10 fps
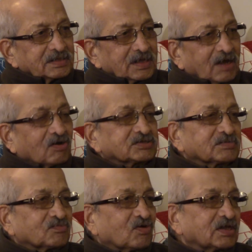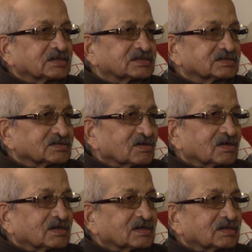I got some knowledge.
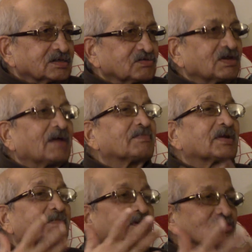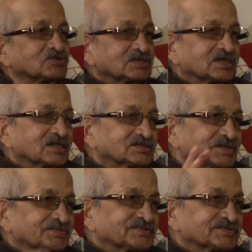Even I am Brahman also is concept.